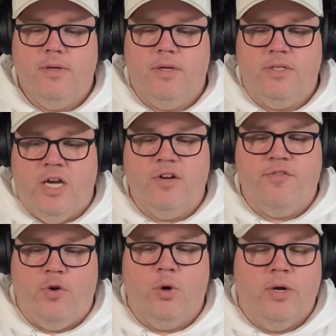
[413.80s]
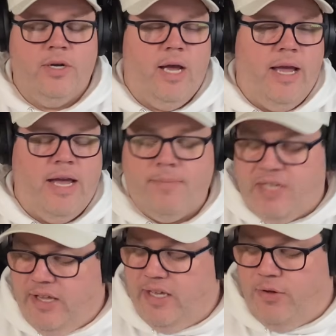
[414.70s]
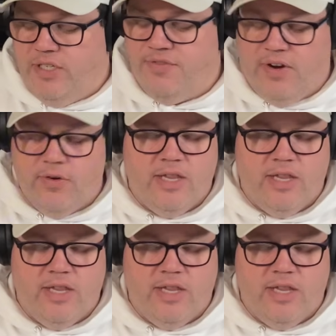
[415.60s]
Doug Ford, I'm telling you, he's very